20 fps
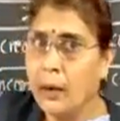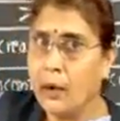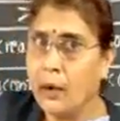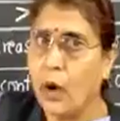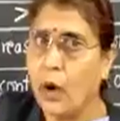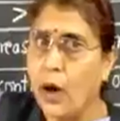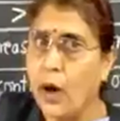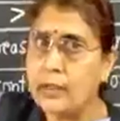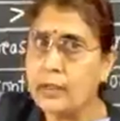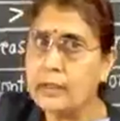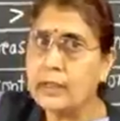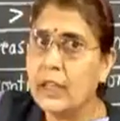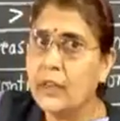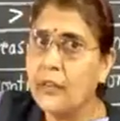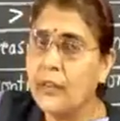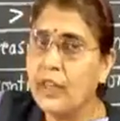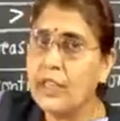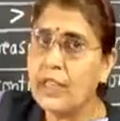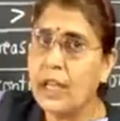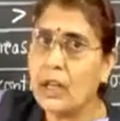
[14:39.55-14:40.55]
cause the
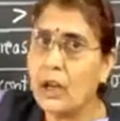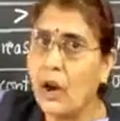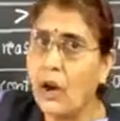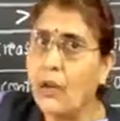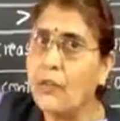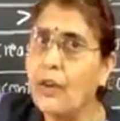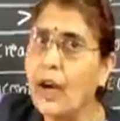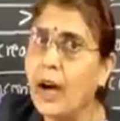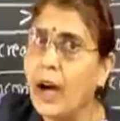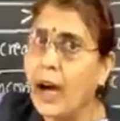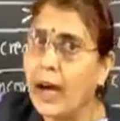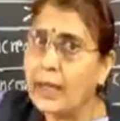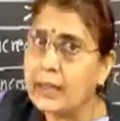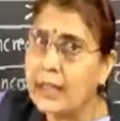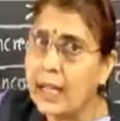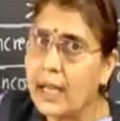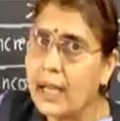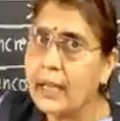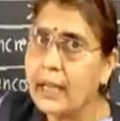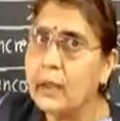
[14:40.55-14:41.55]
fission of
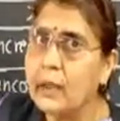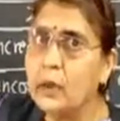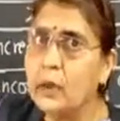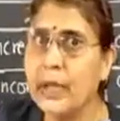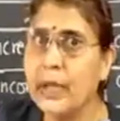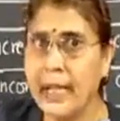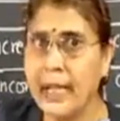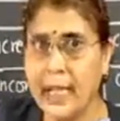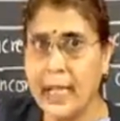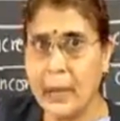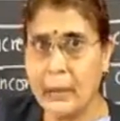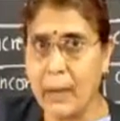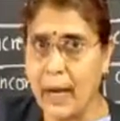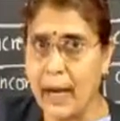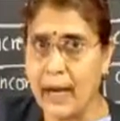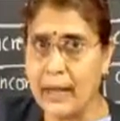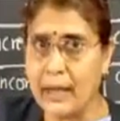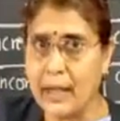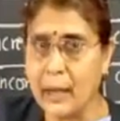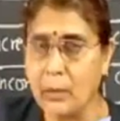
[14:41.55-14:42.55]
other uranium
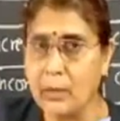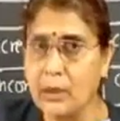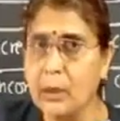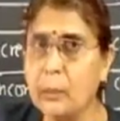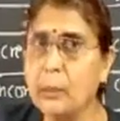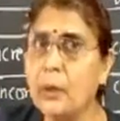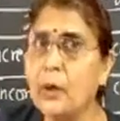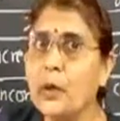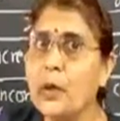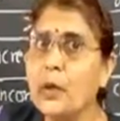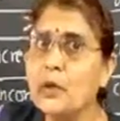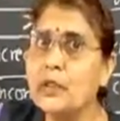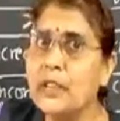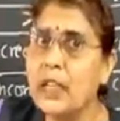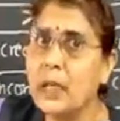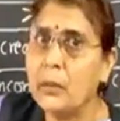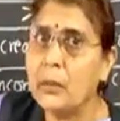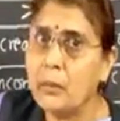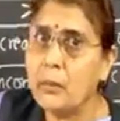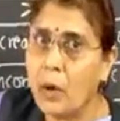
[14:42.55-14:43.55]
atoms,
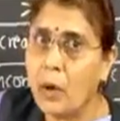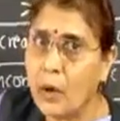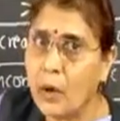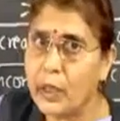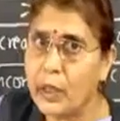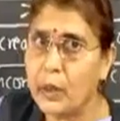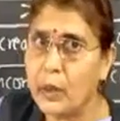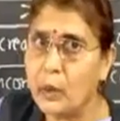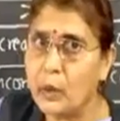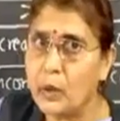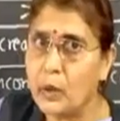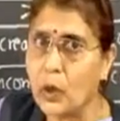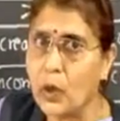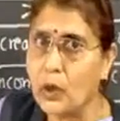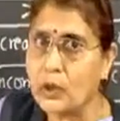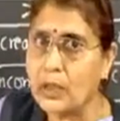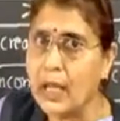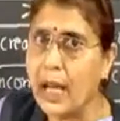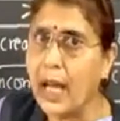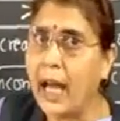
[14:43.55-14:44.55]
producing more
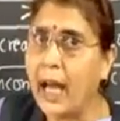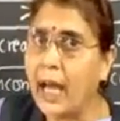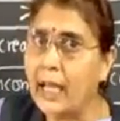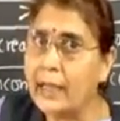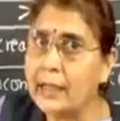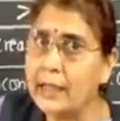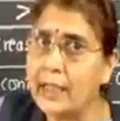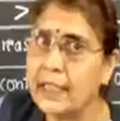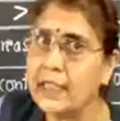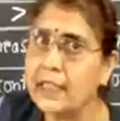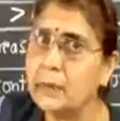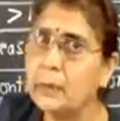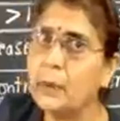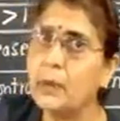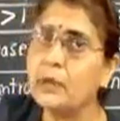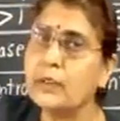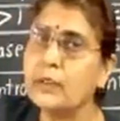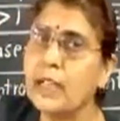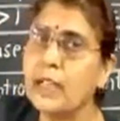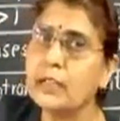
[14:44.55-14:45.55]
neutrons, and this
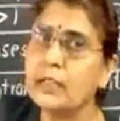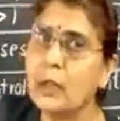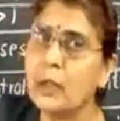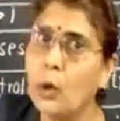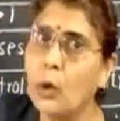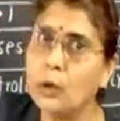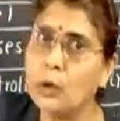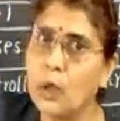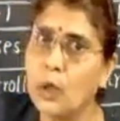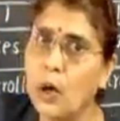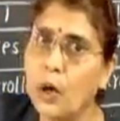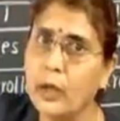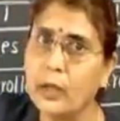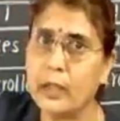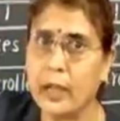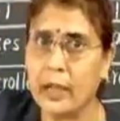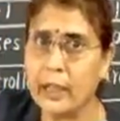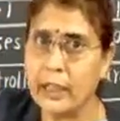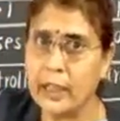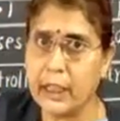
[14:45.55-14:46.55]
process goes on
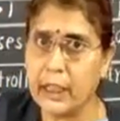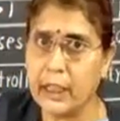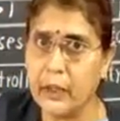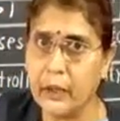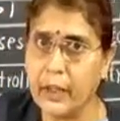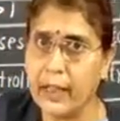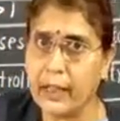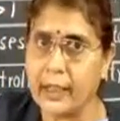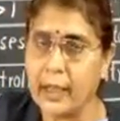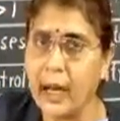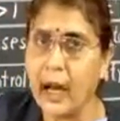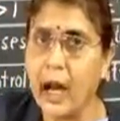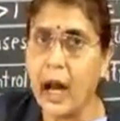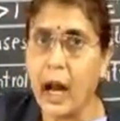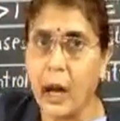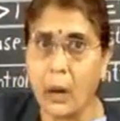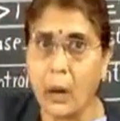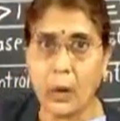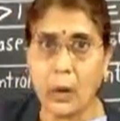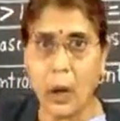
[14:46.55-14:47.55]
continuing.
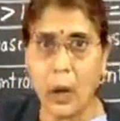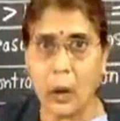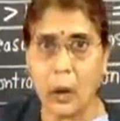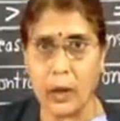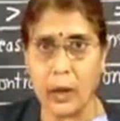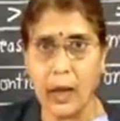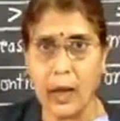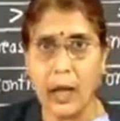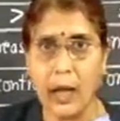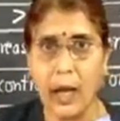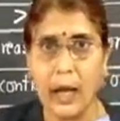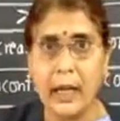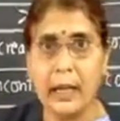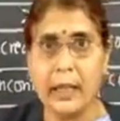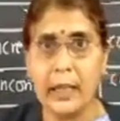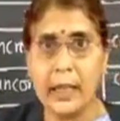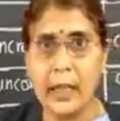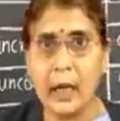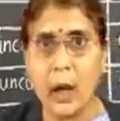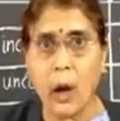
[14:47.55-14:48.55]
How long?
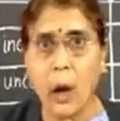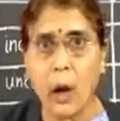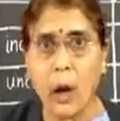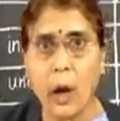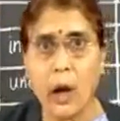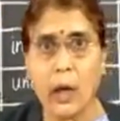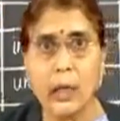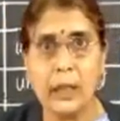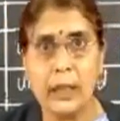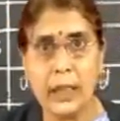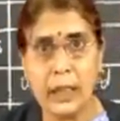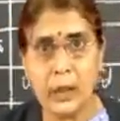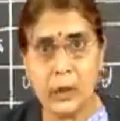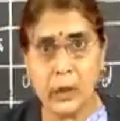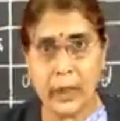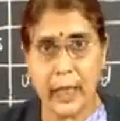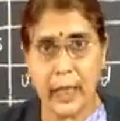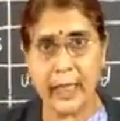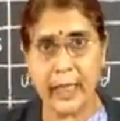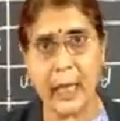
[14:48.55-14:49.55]
Until all the
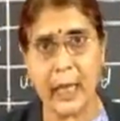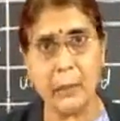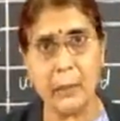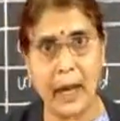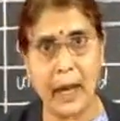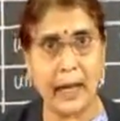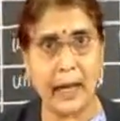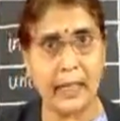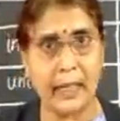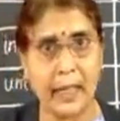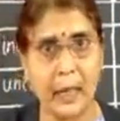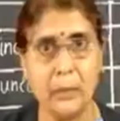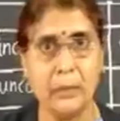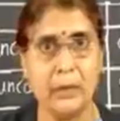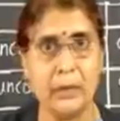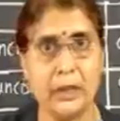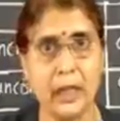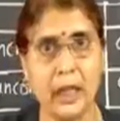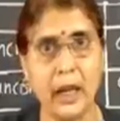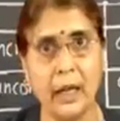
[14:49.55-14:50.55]
uranium
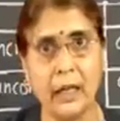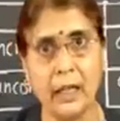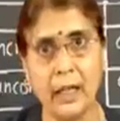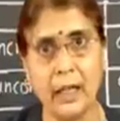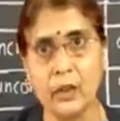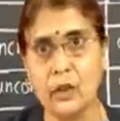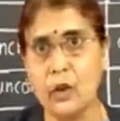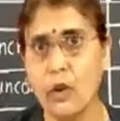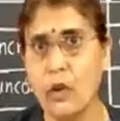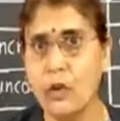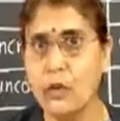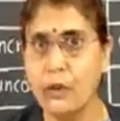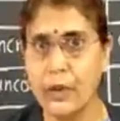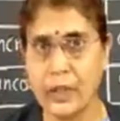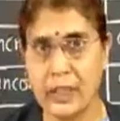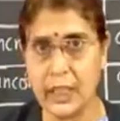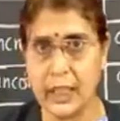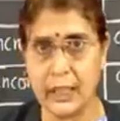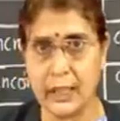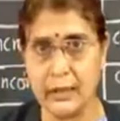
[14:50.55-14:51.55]
atoms undergo
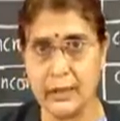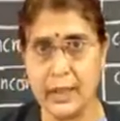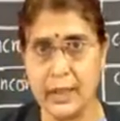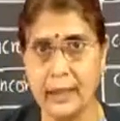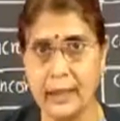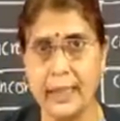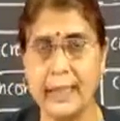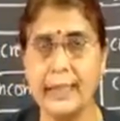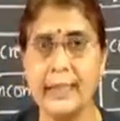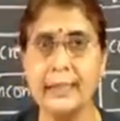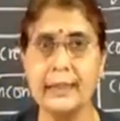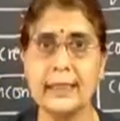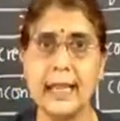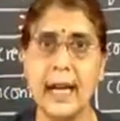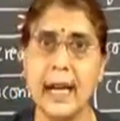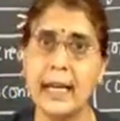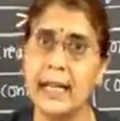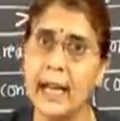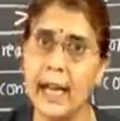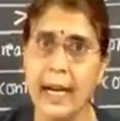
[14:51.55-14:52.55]
fission, that is, they
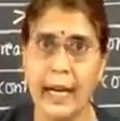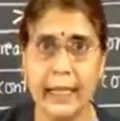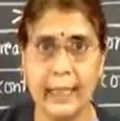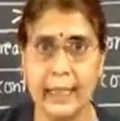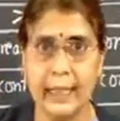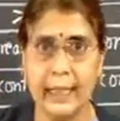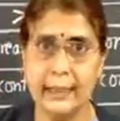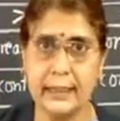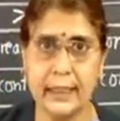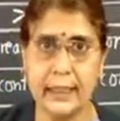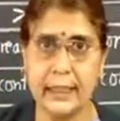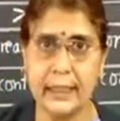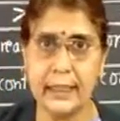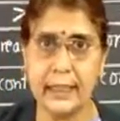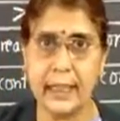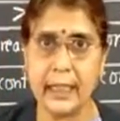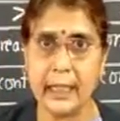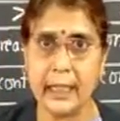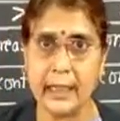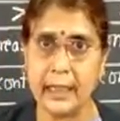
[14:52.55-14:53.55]
are
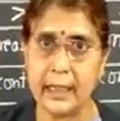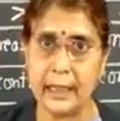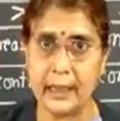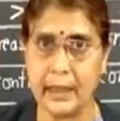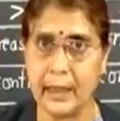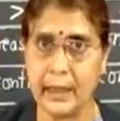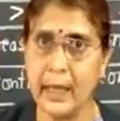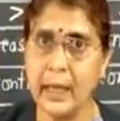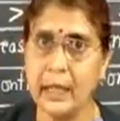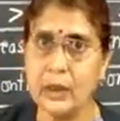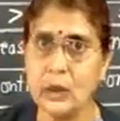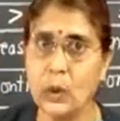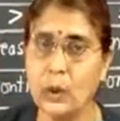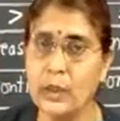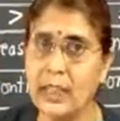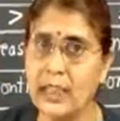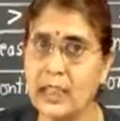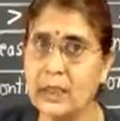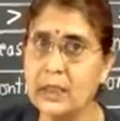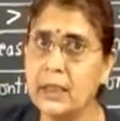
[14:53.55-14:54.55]
disintegrated. So
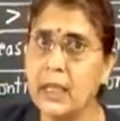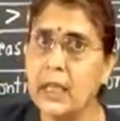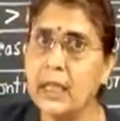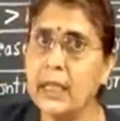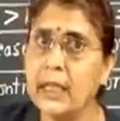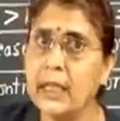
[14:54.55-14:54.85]
this